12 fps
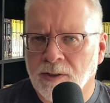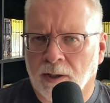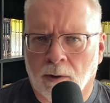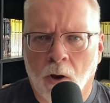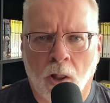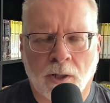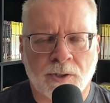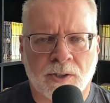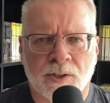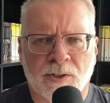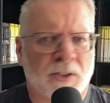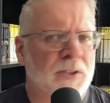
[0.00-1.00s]
and
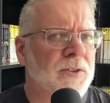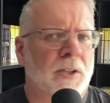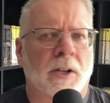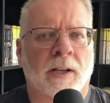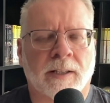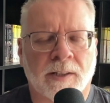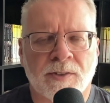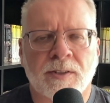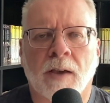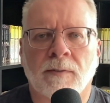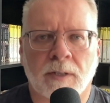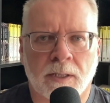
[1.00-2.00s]
colleges since the nineteen
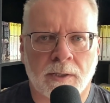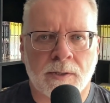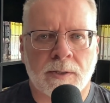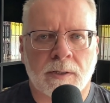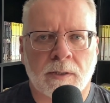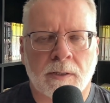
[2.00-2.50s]
seventies,